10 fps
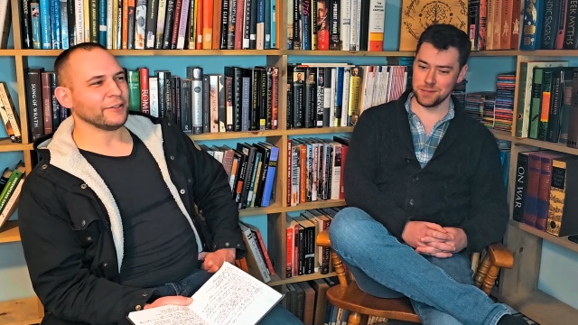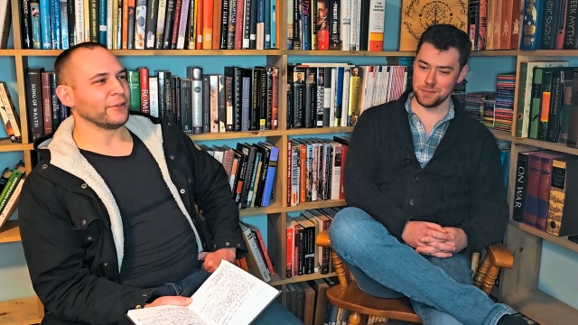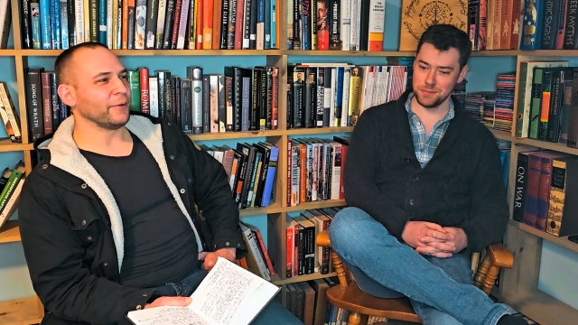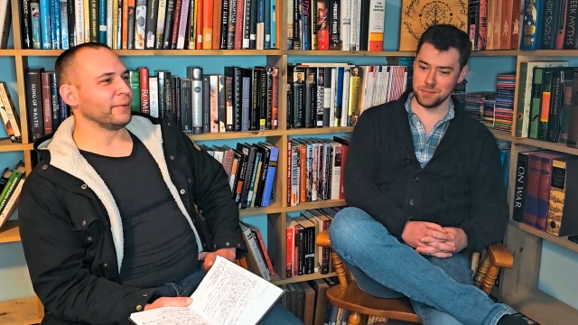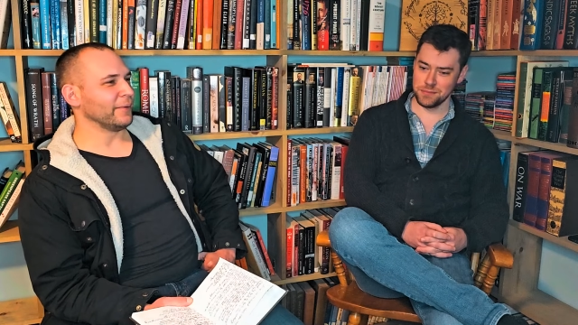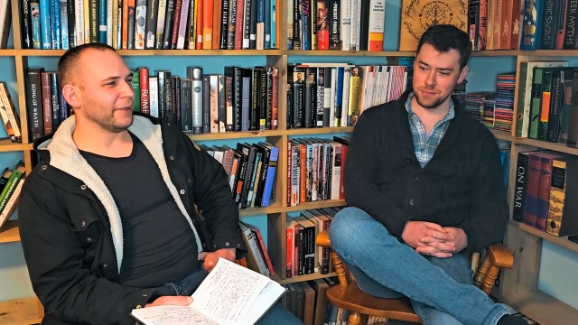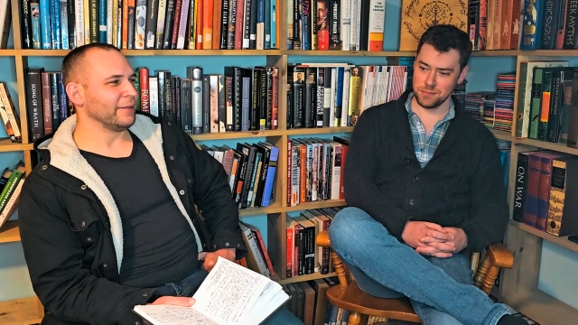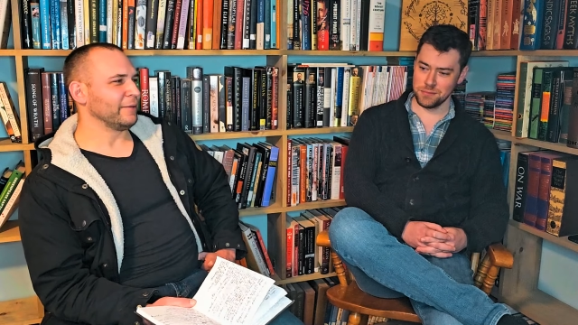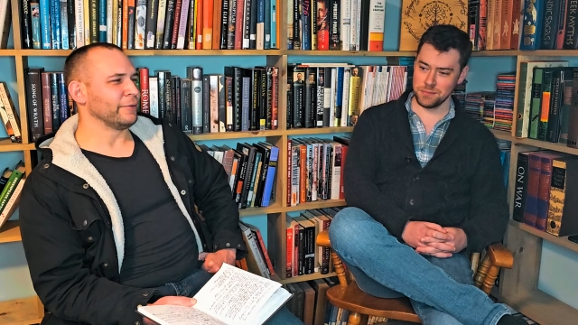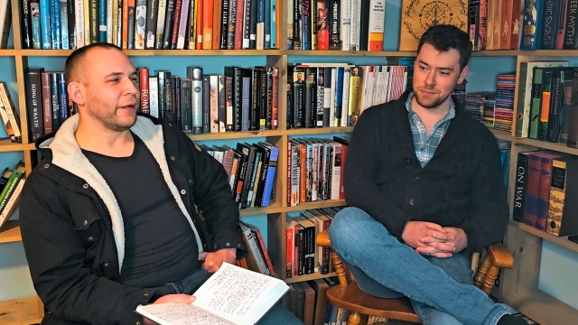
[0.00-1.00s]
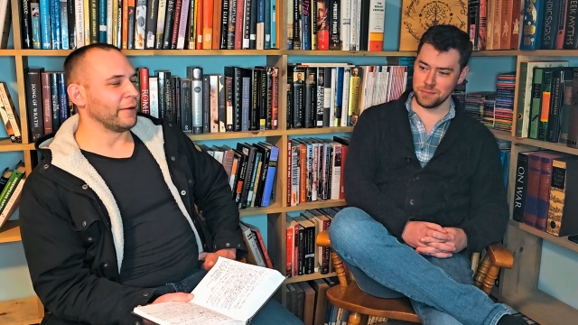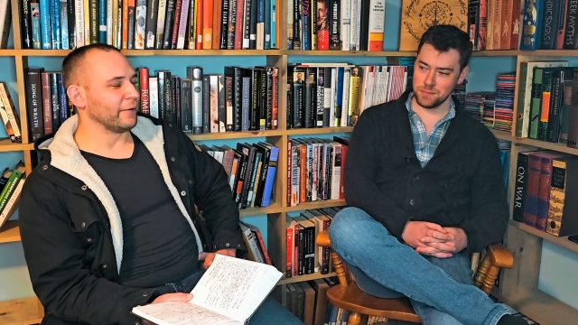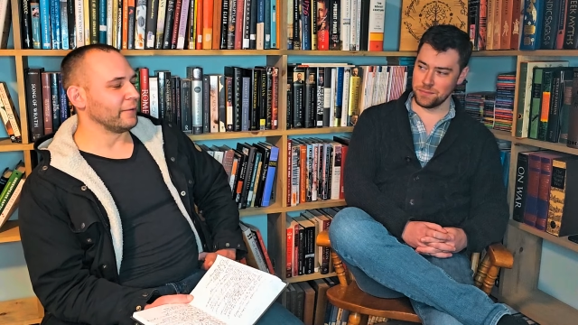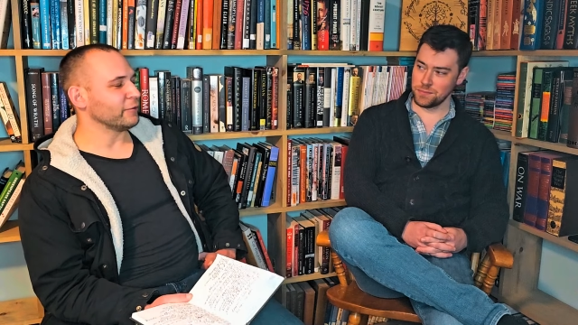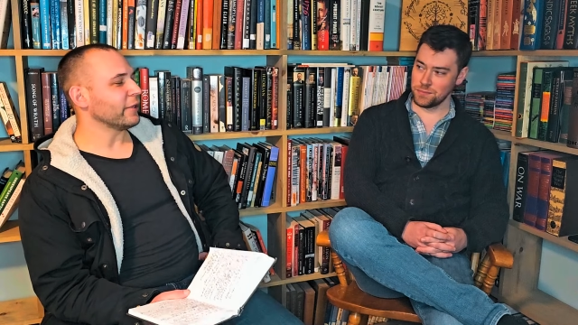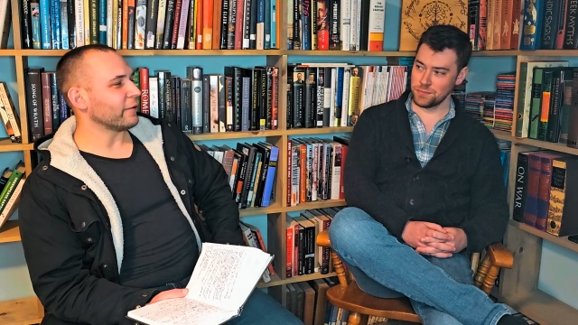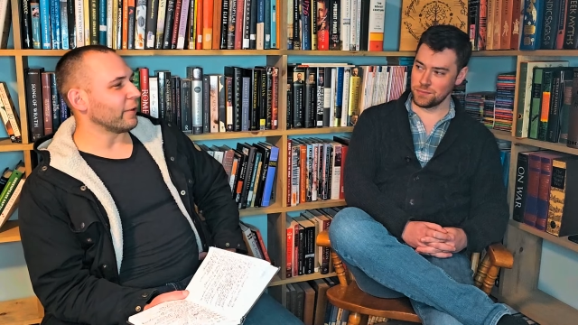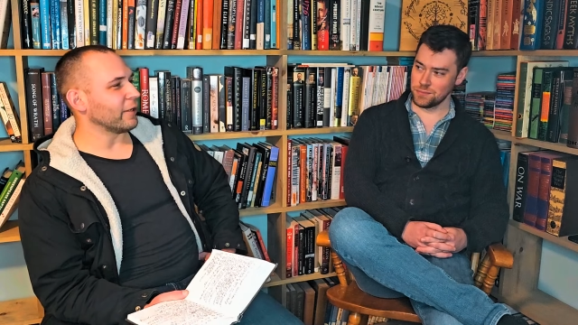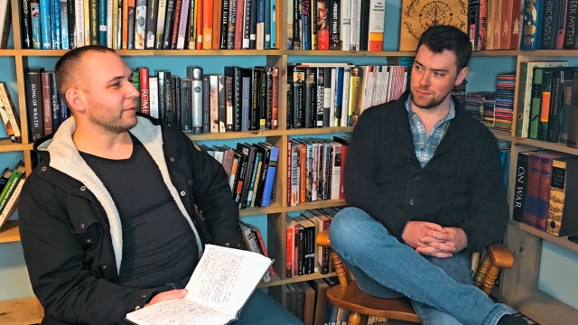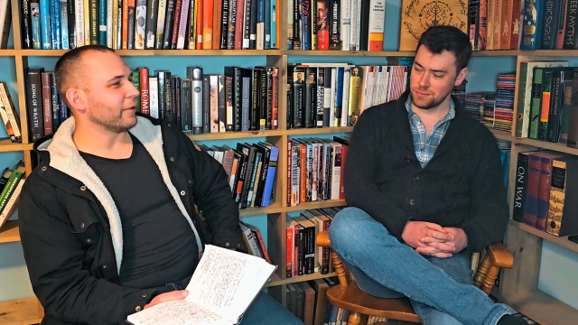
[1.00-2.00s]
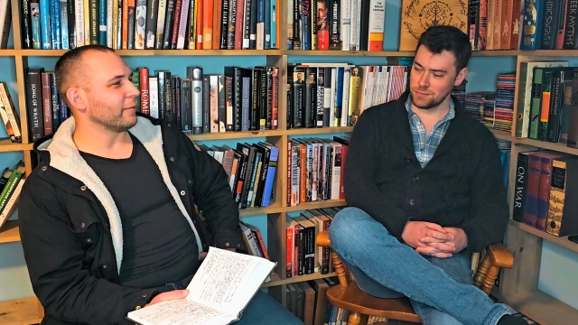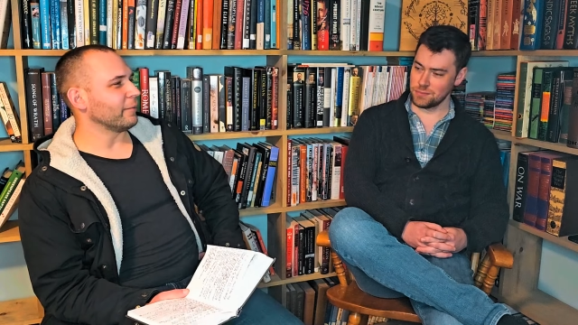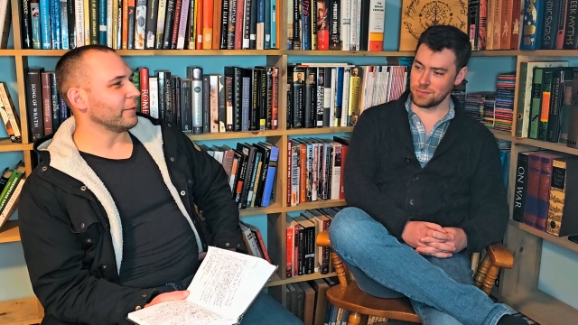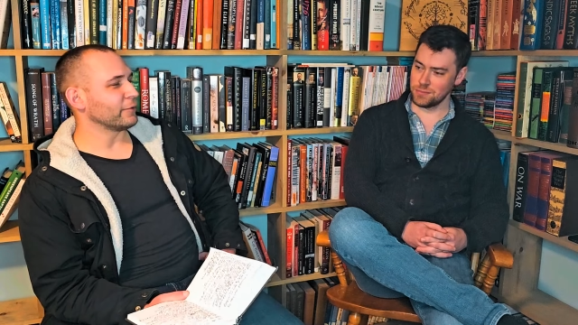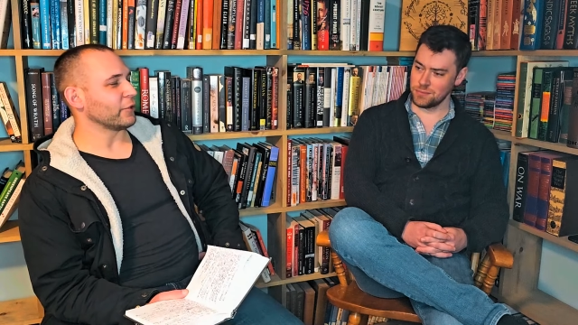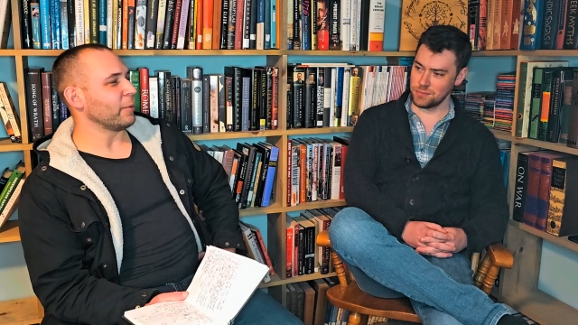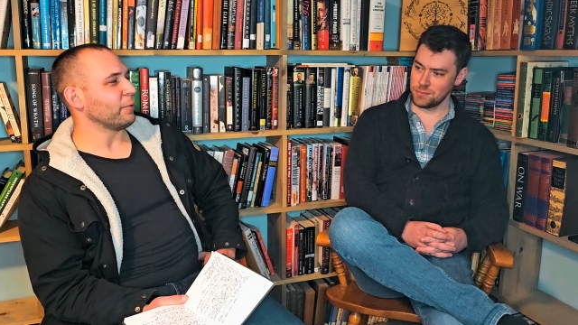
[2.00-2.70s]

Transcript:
Speaker 1: So like there, I don't know. There's like random. There's